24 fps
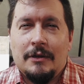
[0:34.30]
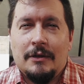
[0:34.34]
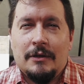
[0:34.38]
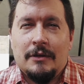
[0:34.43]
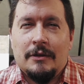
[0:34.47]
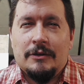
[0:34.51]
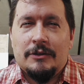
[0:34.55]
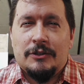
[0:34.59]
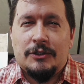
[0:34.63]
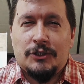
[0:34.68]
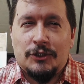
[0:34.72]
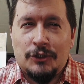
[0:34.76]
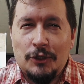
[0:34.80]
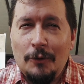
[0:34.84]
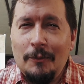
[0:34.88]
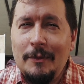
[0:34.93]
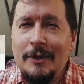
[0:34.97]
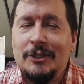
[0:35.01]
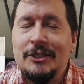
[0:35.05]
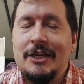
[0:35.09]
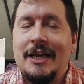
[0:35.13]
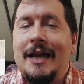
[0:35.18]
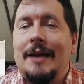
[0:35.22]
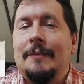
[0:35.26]
So
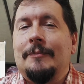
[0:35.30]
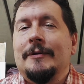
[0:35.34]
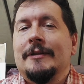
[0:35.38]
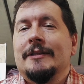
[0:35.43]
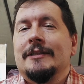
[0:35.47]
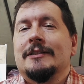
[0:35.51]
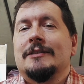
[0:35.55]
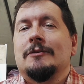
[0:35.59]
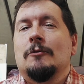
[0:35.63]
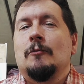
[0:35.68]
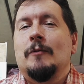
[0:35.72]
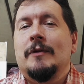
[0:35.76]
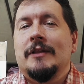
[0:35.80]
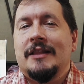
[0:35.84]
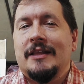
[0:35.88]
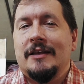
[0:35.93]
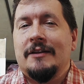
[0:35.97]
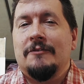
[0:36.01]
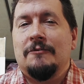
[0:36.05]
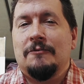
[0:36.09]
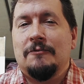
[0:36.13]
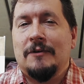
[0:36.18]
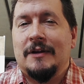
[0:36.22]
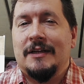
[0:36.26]
much happens
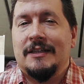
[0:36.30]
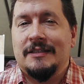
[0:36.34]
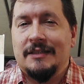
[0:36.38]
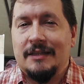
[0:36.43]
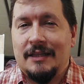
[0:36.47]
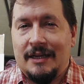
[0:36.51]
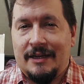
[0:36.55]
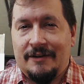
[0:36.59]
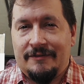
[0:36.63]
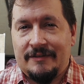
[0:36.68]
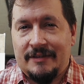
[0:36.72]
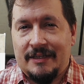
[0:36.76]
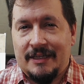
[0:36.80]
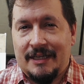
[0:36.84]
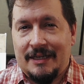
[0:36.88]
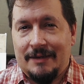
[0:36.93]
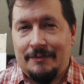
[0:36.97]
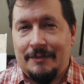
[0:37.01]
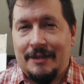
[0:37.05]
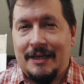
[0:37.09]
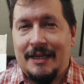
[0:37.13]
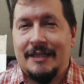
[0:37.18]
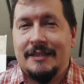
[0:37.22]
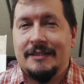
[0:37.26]
within Fred's
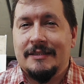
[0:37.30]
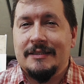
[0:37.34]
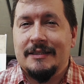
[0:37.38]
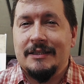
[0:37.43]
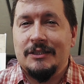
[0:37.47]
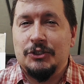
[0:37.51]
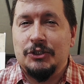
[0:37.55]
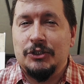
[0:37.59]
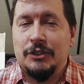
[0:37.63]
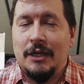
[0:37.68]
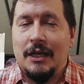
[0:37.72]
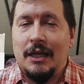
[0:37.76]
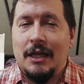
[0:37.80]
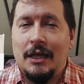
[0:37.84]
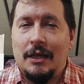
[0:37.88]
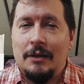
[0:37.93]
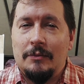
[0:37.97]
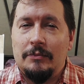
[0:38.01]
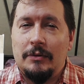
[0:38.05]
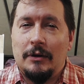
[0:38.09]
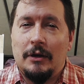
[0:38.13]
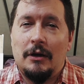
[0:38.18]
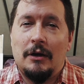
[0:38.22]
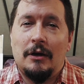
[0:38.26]
lifetime that it's the
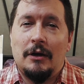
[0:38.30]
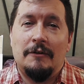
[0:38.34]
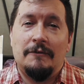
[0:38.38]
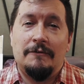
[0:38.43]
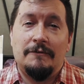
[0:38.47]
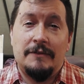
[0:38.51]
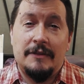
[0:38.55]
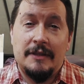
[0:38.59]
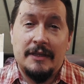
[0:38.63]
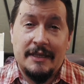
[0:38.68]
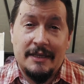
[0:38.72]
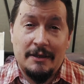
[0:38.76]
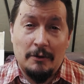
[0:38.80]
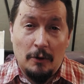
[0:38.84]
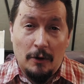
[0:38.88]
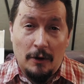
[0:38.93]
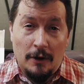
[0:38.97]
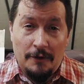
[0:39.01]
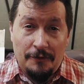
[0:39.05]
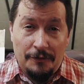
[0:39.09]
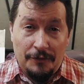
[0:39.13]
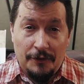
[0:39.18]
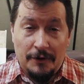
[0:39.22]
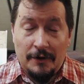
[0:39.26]
job of the
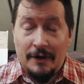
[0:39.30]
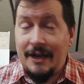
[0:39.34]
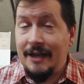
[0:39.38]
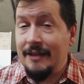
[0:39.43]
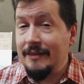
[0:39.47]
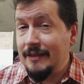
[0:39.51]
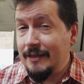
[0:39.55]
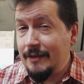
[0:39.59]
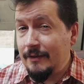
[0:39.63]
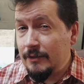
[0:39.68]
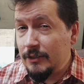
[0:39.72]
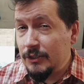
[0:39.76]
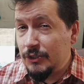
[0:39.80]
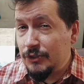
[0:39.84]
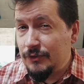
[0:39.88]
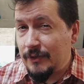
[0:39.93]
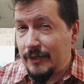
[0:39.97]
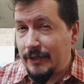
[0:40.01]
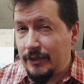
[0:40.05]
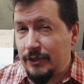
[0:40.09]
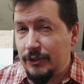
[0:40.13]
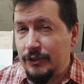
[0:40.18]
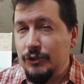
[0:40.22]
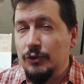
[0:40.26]
author and the
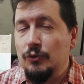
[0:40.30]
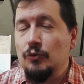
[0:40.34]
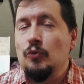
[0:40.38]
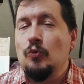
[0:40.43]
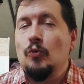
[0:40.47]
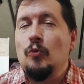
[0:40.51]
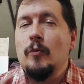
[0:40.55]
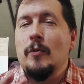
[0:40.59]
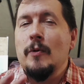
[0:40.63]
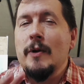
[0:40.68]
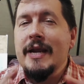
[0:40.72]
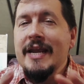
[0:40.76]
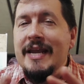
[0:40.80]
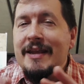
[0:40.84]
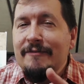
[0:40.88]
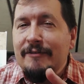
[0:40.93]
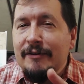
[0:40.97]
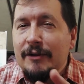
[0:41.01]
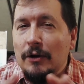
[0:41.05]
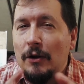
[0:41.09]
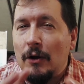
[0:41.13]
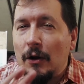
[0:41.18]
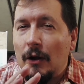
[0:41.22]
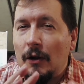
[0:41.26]
illustrator to weave
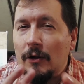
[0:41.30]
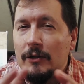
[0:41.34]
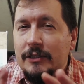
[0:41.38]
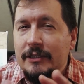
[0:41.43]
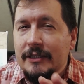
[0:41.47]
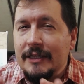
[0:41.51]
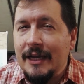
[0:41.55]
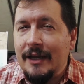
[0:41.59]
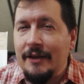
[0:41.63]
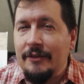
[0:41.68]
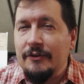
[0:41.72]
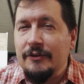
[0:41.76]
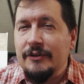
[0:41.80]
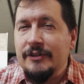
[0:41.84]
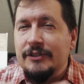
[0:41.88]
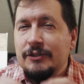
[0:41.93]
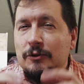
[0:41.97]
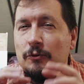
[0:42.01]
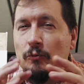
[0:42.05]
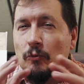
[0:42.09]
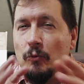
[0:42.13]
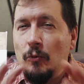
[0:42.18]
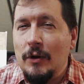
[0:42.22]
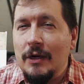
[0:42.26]
it all together
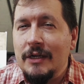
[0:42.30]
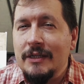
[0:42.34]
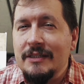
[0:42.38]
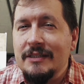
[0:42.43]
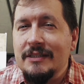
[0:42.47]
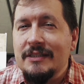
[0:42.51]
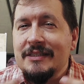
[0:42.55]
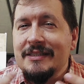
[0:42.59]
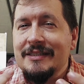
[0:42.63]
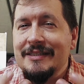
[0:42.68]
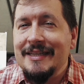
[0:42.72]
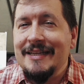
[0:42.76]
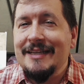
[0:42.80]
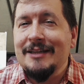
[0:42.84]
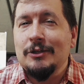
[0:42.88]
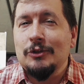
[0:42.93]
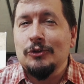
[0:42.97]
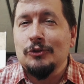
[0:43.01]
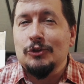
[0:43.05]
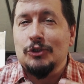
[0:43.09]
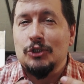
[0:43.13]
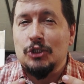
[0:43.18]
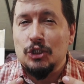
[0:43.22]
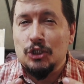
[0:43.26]
into one
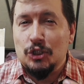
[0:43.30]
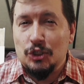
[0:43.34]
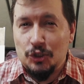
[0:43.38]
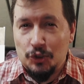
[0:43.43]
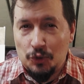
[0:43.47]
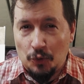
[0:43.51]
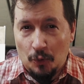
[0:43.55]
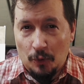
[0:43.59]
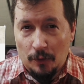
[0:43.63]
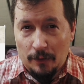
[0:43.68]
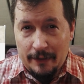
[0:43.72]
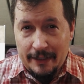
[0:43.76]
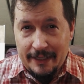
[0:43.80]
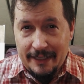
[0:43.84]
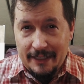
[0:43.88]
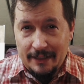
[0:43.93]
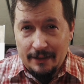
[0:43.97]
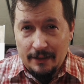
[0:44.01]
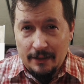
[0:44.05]
single story.